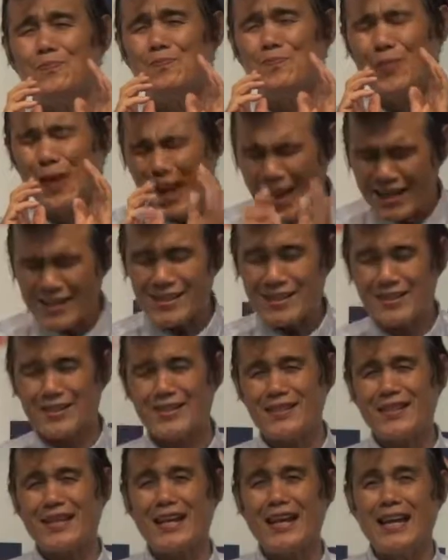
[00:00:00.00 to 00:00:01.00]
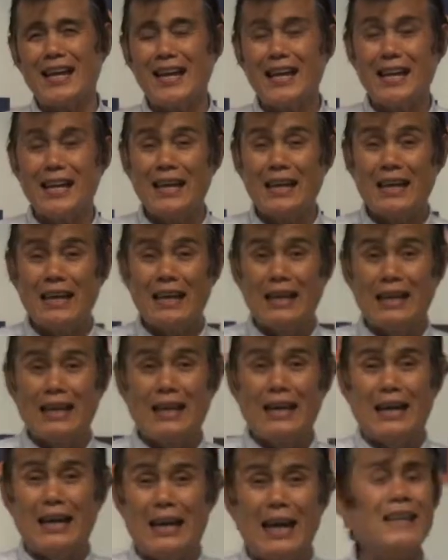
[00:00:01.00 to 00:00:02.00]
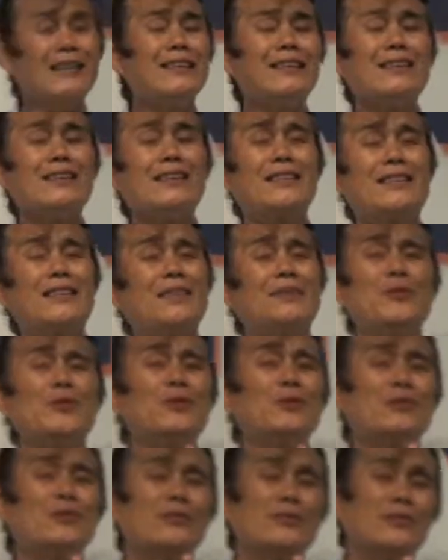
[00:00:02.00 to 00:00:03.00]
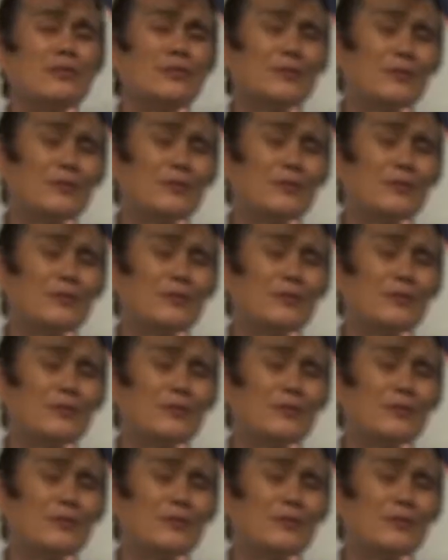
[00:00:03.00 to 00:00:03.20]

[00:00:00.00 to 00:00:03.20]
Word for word: bless and give you